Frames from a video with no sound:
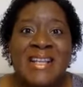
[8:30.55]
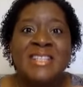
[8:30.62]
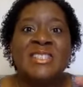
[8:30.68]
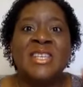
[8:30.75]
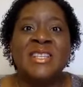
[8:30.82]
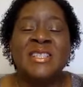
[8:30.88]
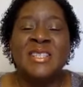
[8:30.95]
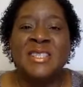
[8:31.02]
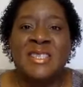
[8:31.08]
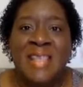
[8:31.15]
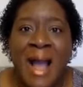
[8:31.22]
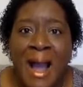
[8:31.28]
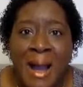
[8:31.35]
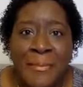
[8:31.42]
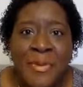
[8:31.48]
to
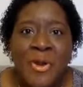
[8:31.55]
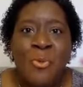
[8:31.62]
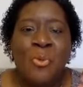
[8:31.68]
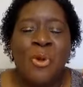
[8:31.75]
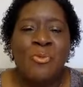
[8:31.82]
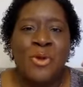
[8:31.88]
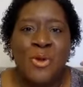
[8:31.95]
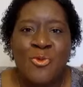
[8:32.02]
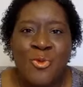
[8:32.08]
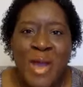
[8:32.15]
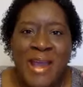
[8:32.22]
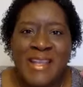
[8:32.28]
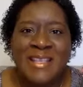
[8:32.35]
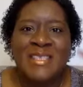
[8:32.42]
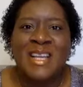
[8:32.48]
stop when we're
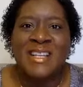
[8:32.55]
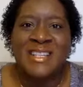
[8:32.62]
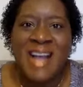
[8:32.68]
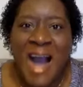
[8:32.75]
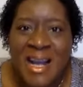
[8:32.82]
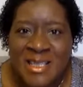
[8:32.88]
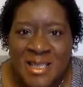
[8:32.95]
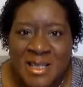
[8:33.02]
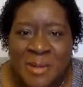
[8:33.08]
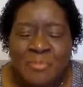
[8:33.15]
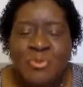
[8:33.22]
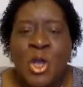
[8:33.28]
ready to gossip,